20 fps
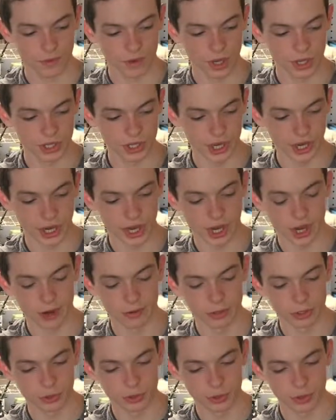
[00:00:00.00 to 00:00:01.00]
It's like I
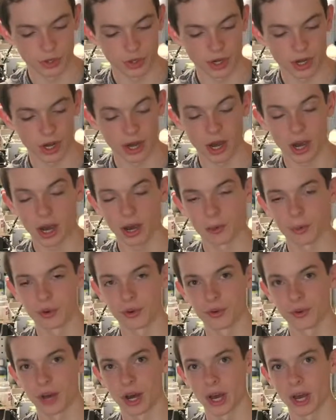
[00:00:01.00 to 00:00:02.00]
almost would. I
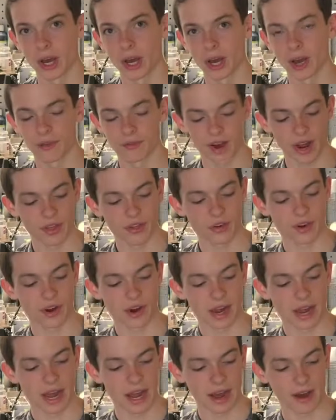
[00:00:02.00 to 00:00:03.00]
would not. I'd rather
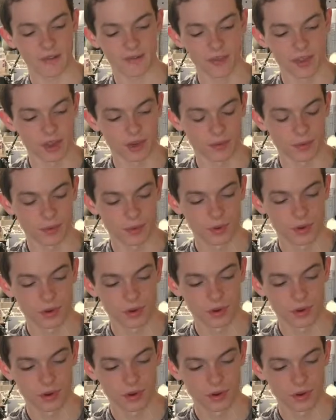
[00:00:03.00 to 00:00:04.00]
have them.
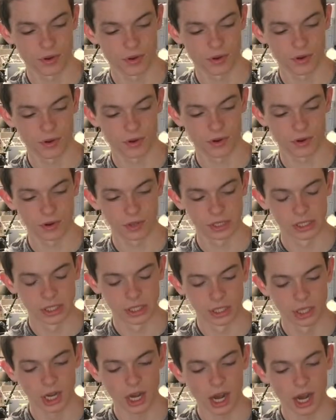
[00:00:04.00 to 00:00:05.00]

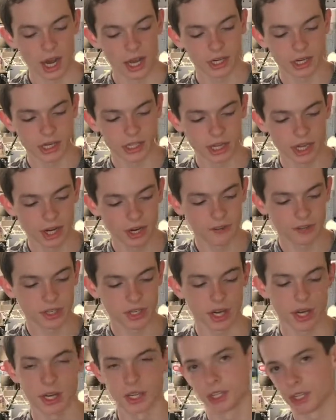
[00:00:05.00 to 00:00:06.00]
It's kind of a
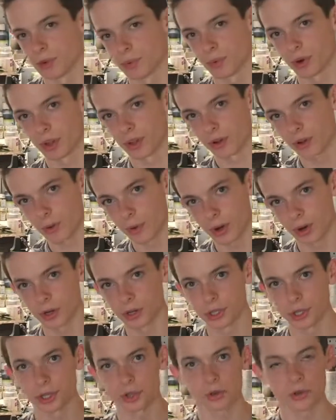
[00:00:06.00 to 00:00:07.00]
toss-up whether you want
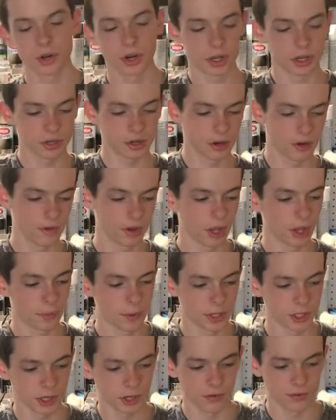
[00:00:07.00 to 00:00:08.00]
artillery. It really
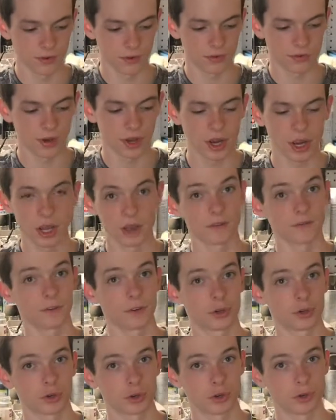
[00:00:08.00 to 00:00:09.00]
depends on if you're fighting
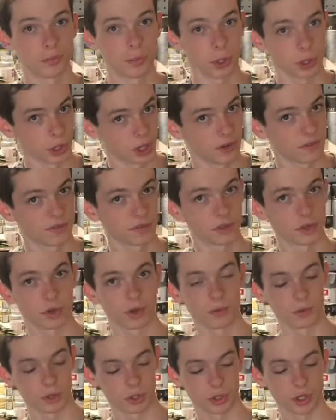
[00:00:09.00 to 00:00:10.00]
infantry, mostly
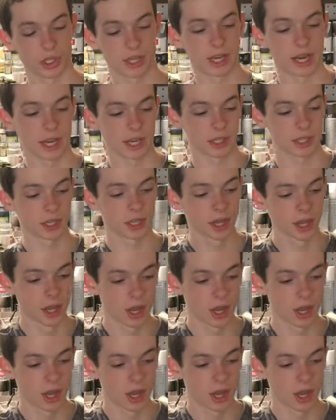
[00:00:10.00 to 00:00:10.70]
or mostly tanks.